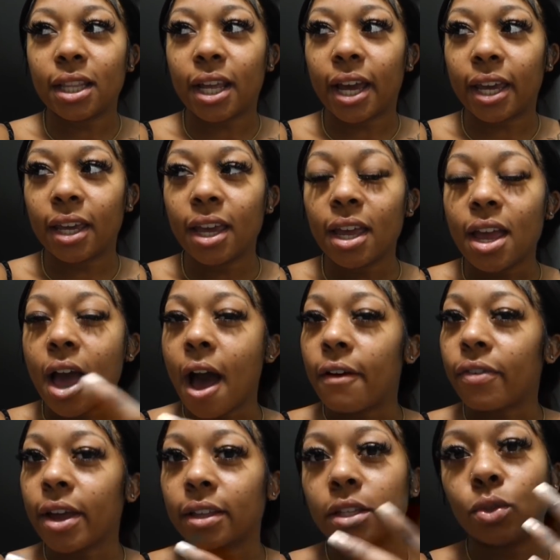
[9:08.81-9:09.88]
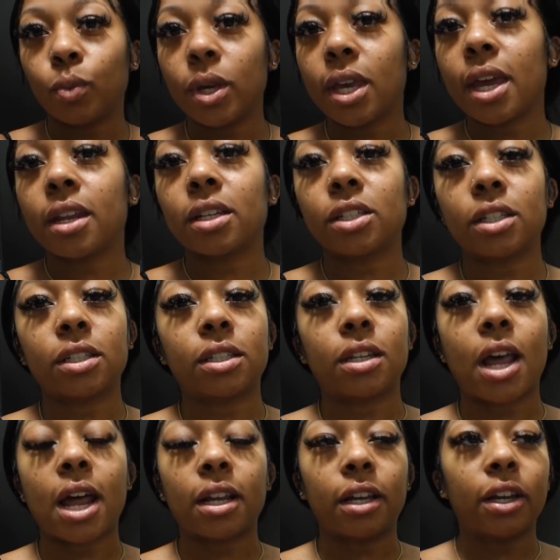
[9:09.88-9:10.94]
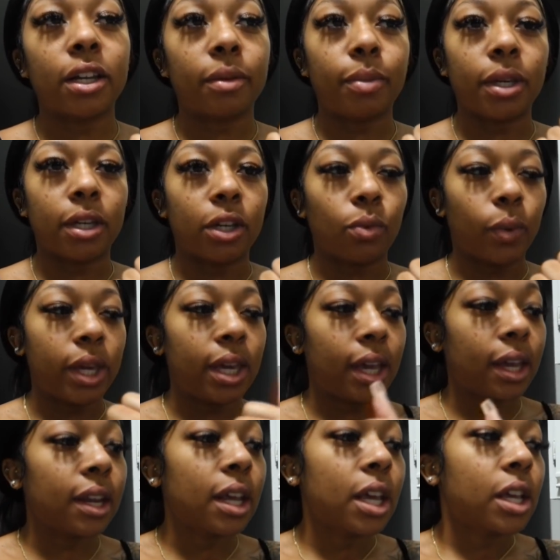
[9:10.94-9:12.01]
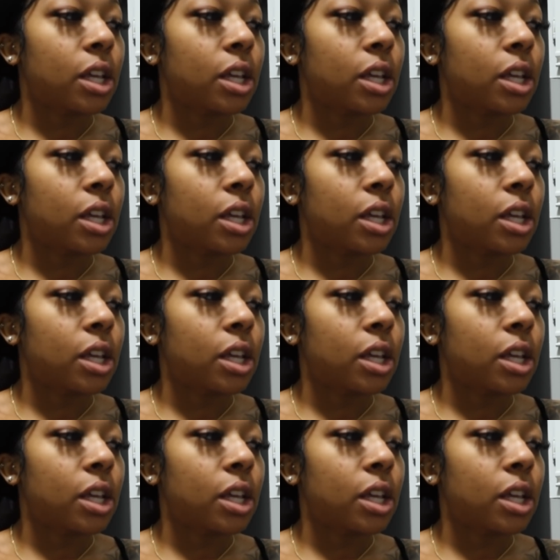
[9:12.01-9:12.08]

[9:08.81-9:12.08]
Like, I feel like this weekend is just not going to be a good weekend.